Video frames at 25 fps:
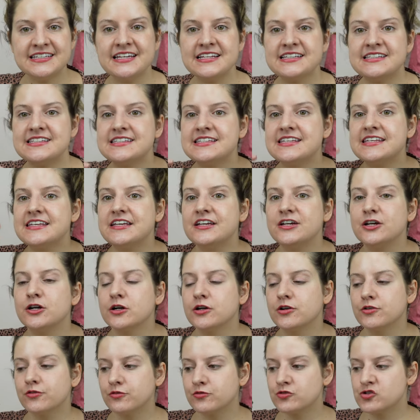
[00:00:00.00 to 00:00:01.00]
It's
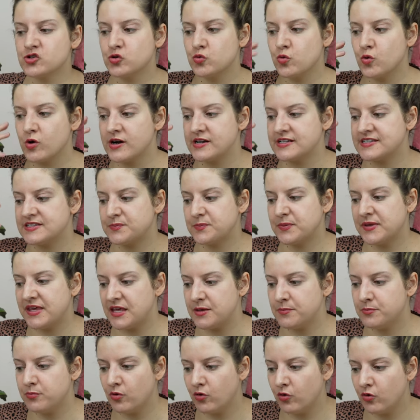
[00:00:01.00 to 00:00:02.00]
geared towards
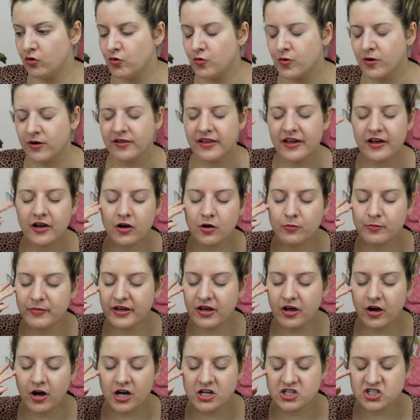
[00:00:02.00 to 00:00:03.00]
people who are like, oh
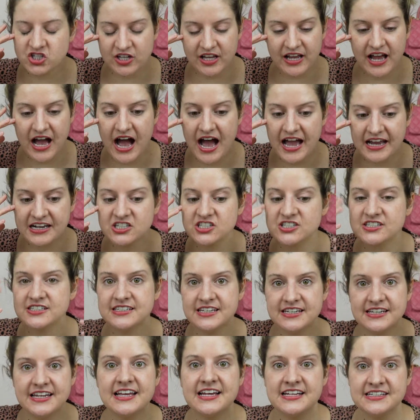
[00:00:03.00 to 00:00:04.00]
my gosh, like I just
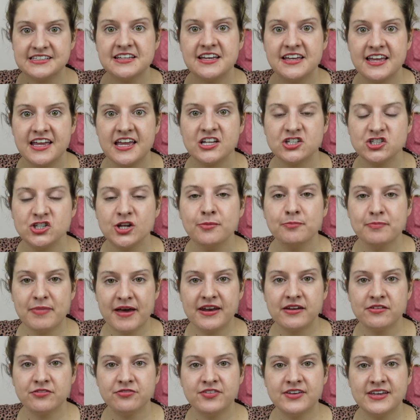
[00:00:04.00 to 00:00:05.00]
need anti-aging
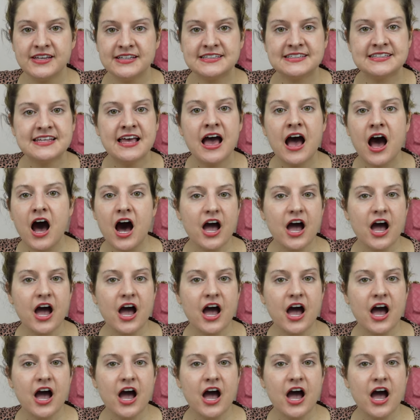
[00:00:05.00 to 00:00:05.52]
benefits.